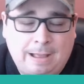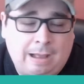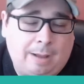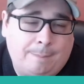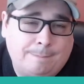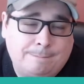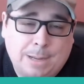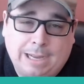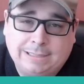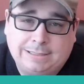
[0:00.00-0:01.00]
Um,
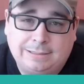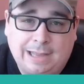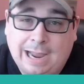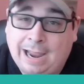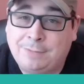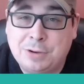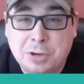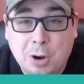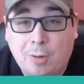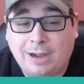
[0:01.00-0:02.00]
but I have
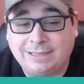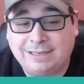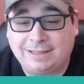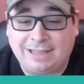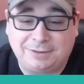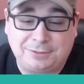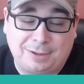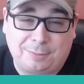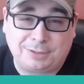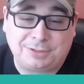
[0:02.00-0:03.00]
no idea the answer to
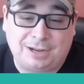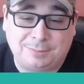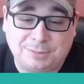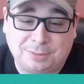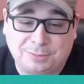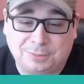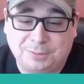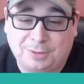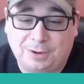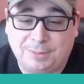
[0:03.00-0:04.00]
that question. I'm so, so
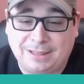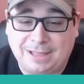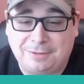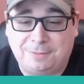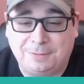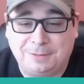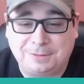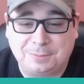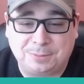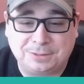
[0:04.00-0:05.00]
sorry, but thank you for the
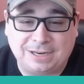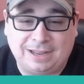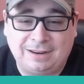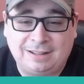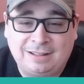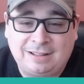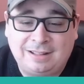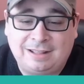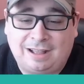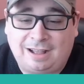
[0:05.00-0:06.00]
super chat.
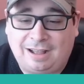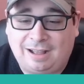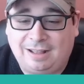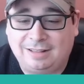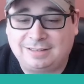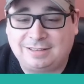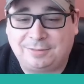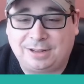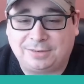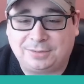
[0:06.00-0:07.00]
Uh, let's see
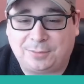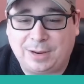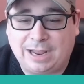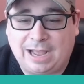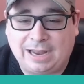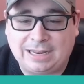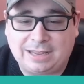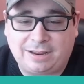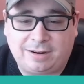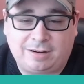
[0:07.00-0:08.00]
what else have we got
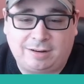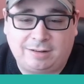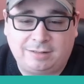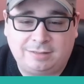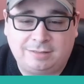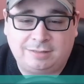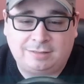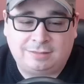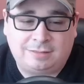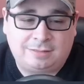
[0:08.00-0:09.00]
here.
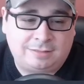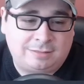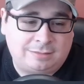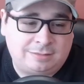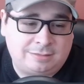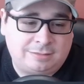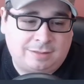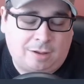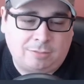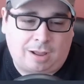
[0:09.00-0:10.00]

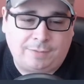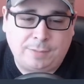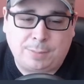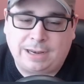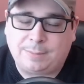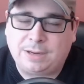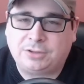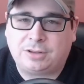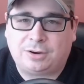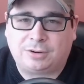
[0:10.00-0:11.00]
Hogla, have you played
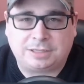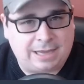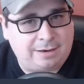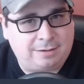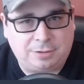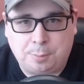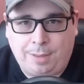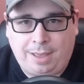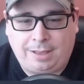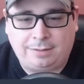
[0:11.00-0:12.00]
Amnesia the Dark Descent? You
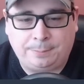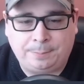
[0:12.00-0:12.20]
bet.